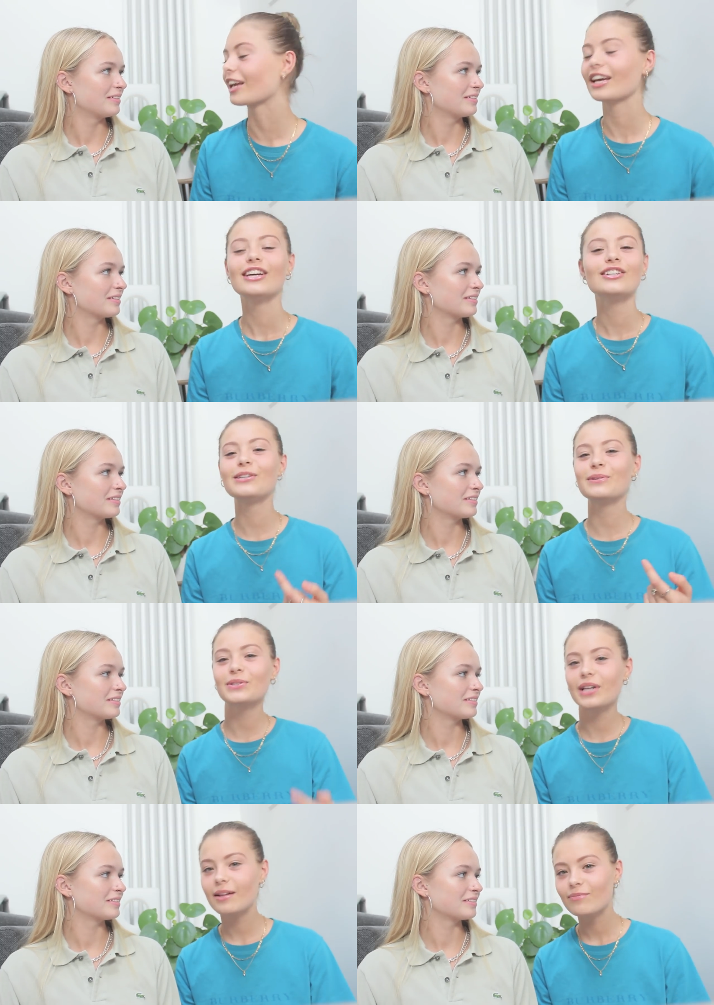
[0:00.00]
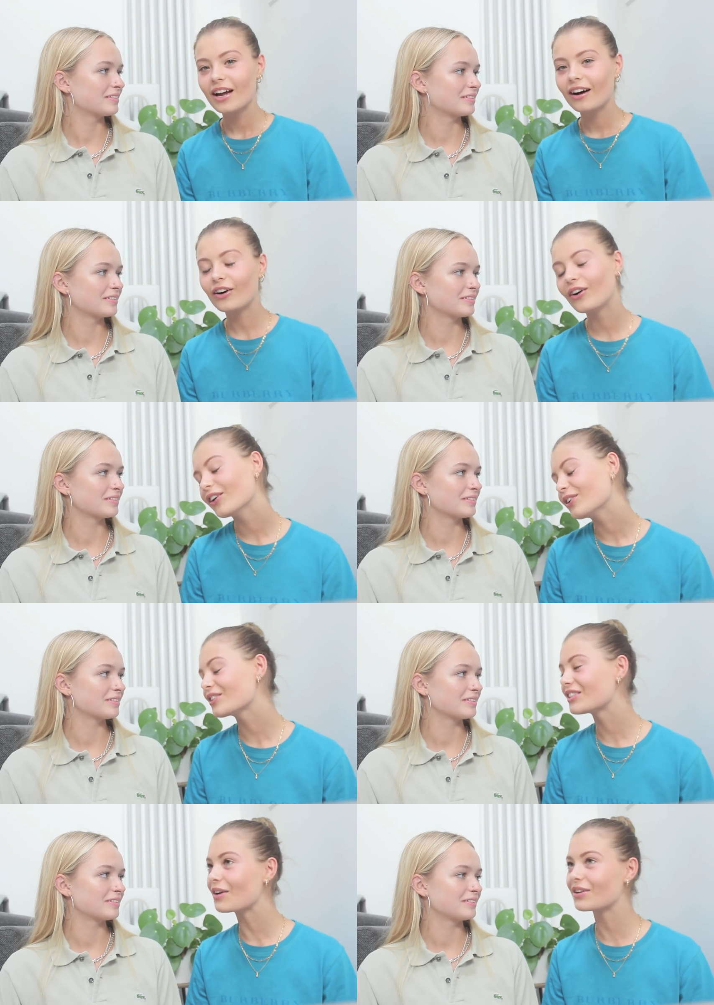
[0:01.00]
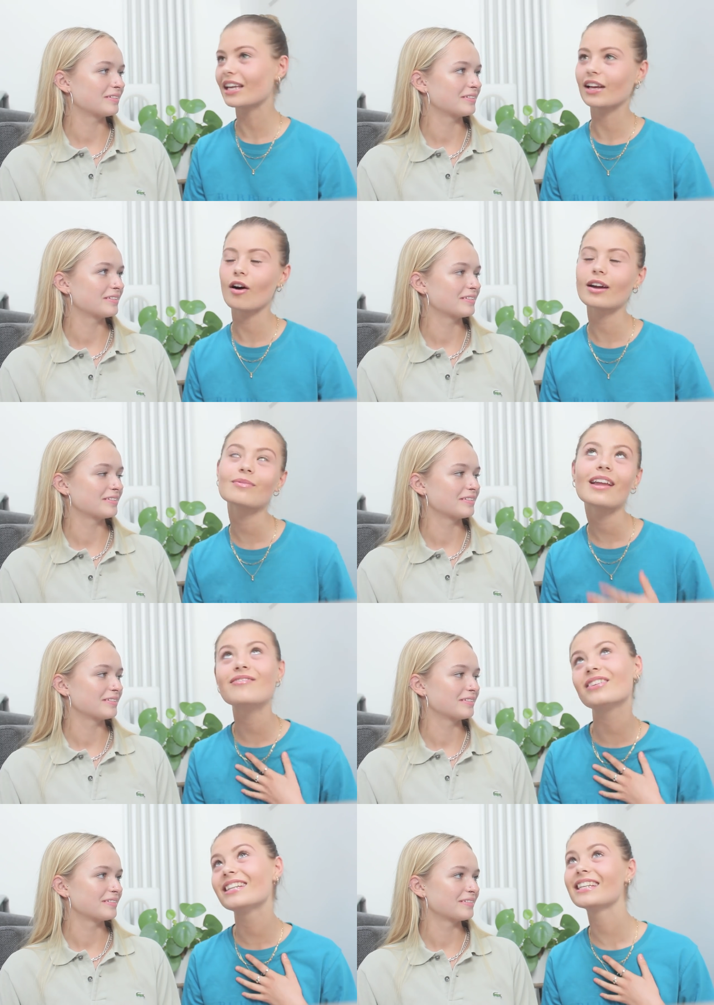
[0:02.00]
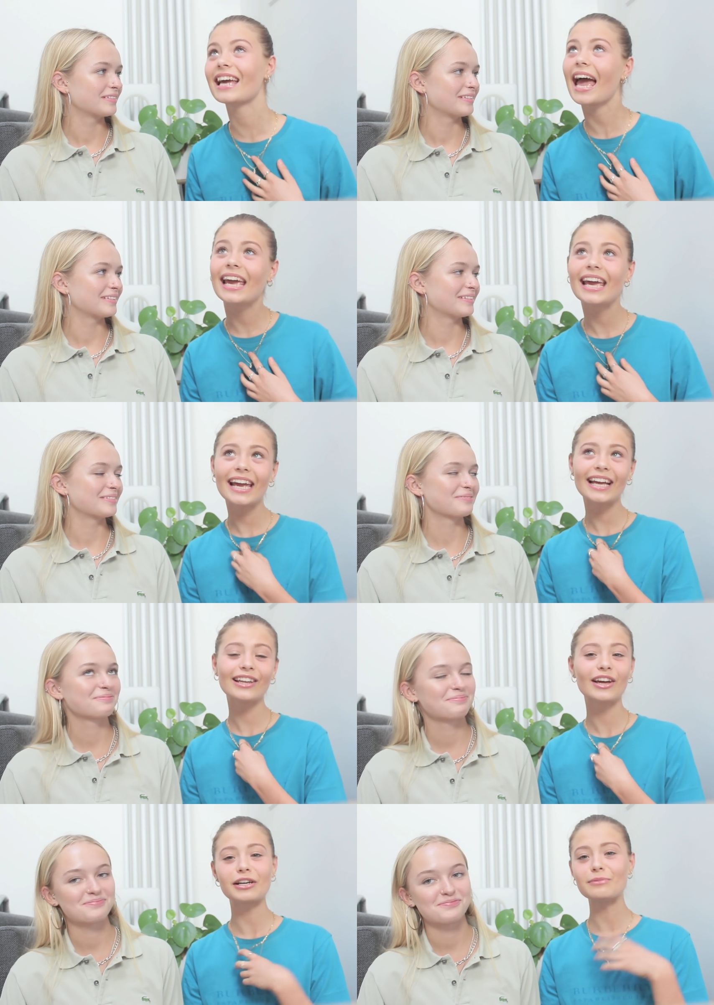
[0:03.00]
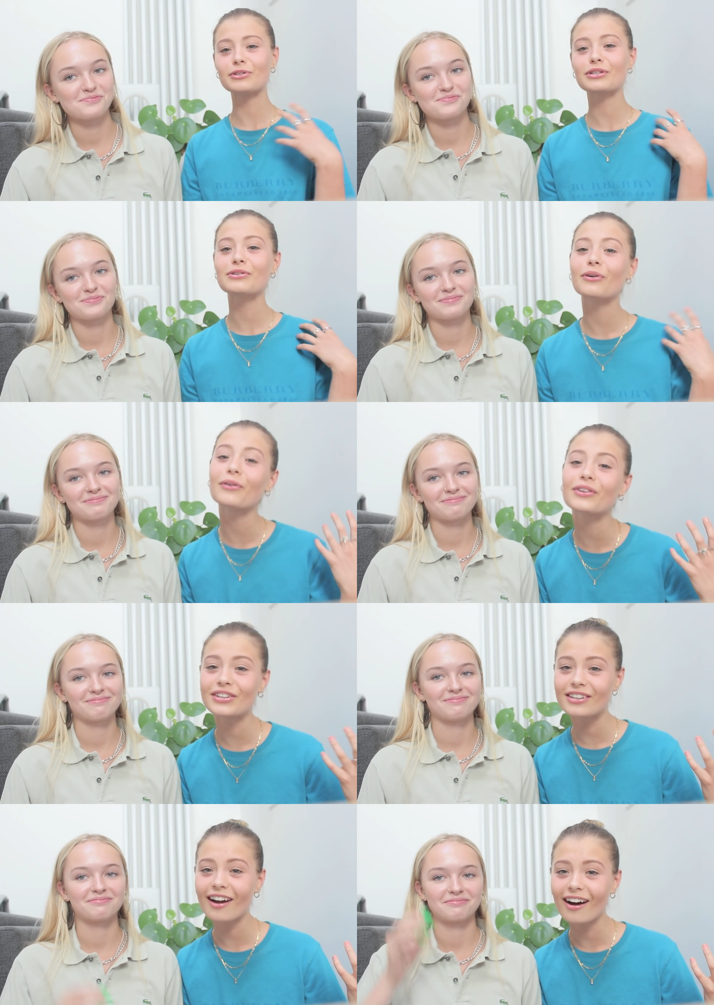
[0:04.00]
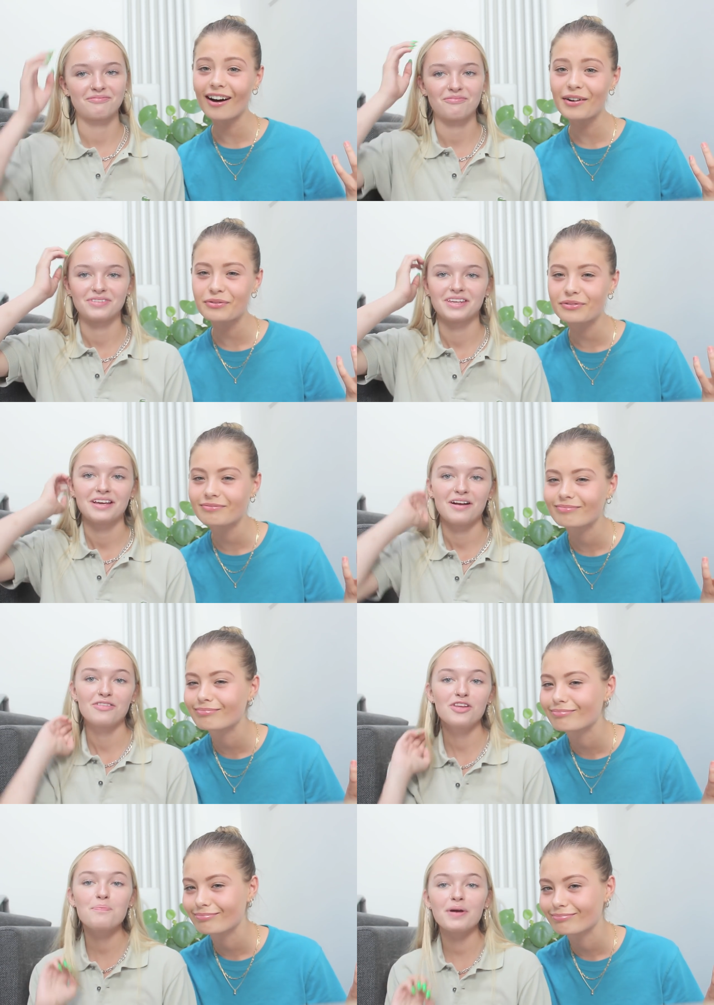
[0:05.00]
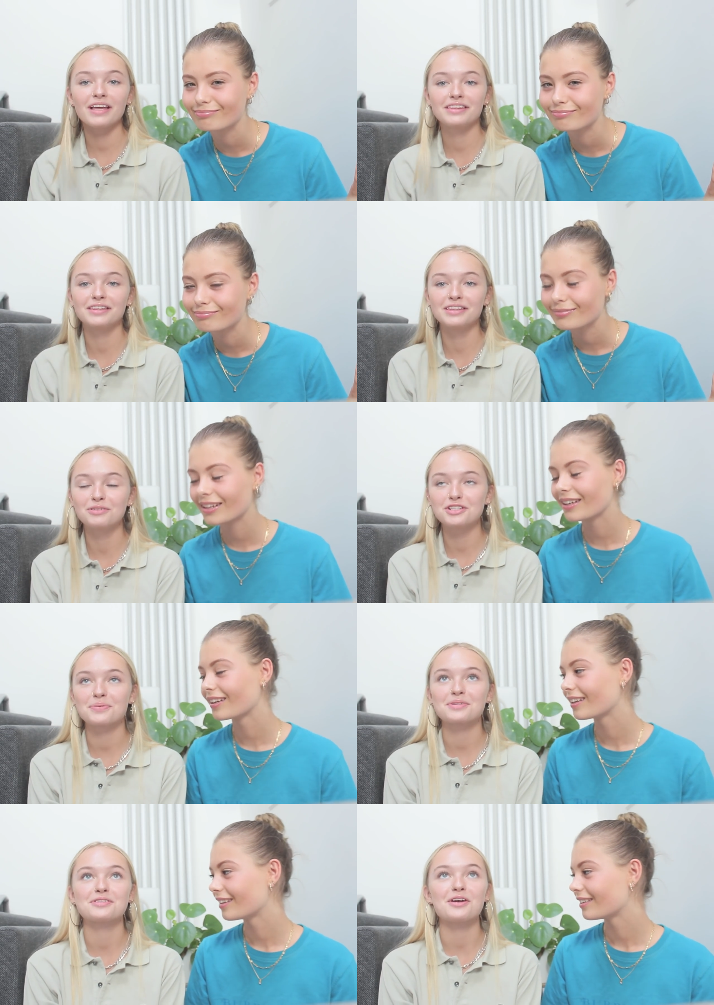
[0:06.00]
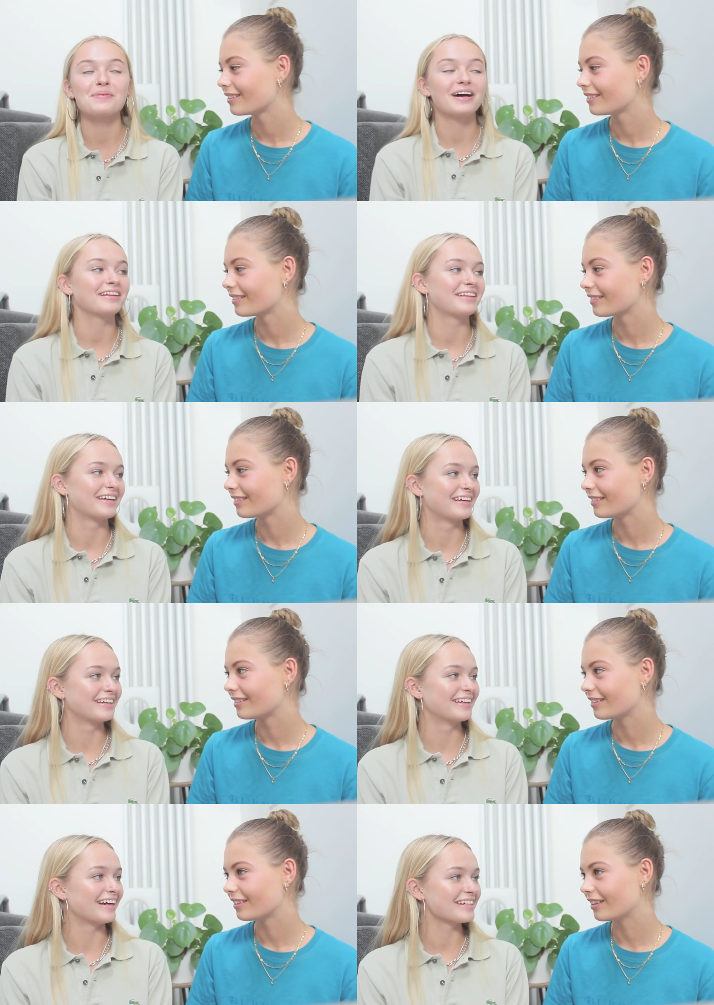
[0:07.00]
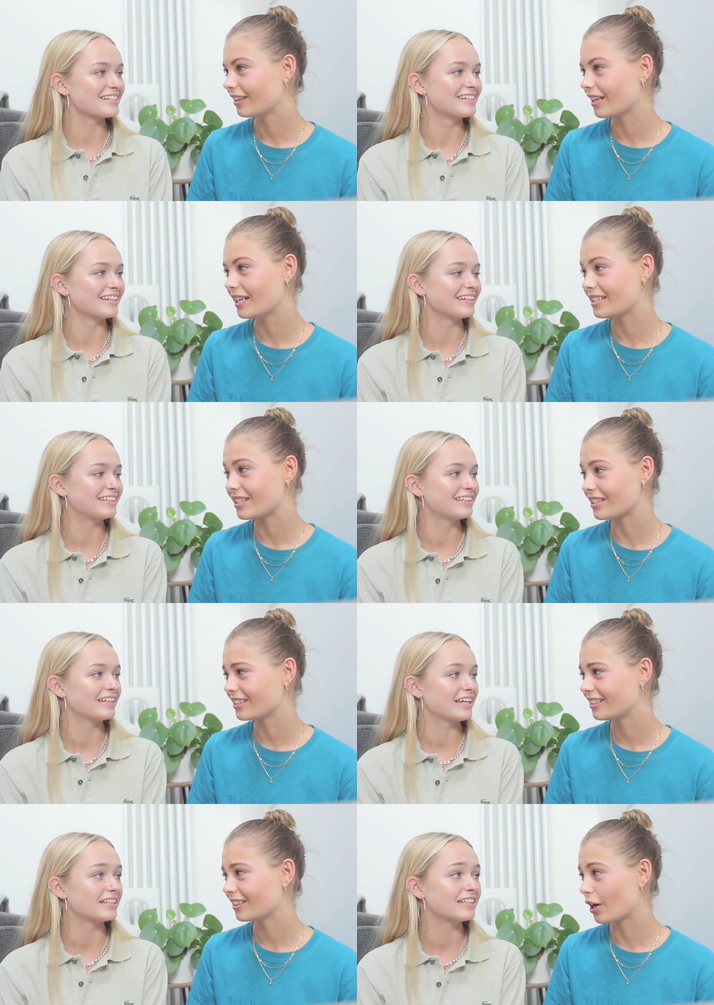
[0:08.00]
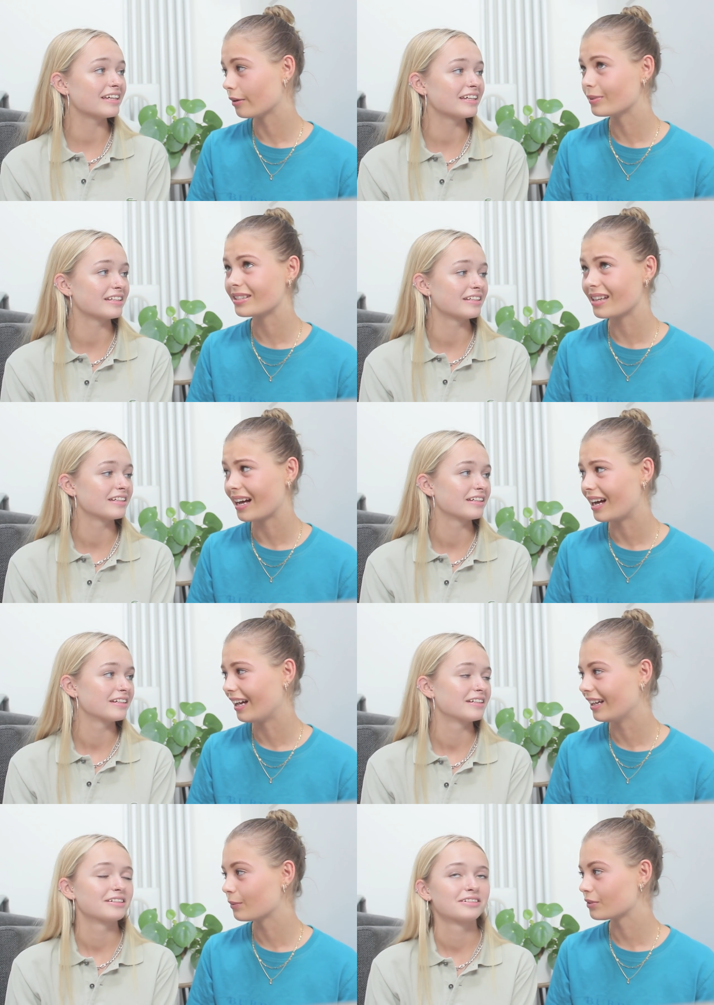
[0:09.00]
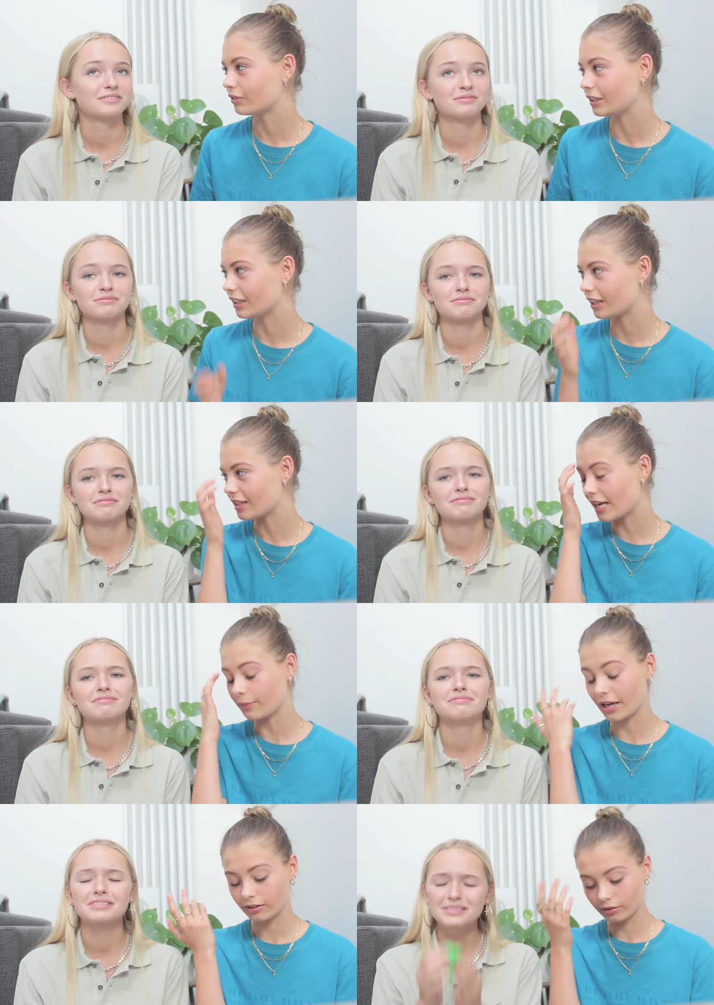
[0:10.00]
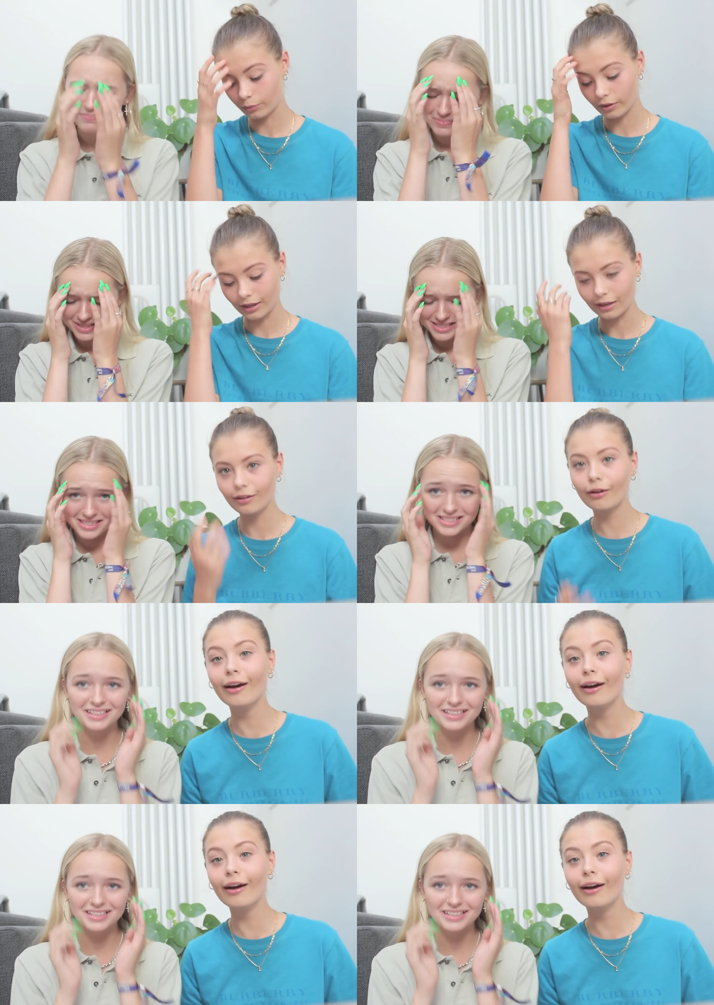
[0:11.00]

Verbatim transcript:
Speaker 1: like, she was all like, "Oh, you're so good. Like, I'm never gonna get in. Like, I'm just not good enough."
Speaker 2: No, but it, the audition went so badly. It actually
Speaker 1: did. It didn't. It did. I was there. It was really good. Anyway, we're in.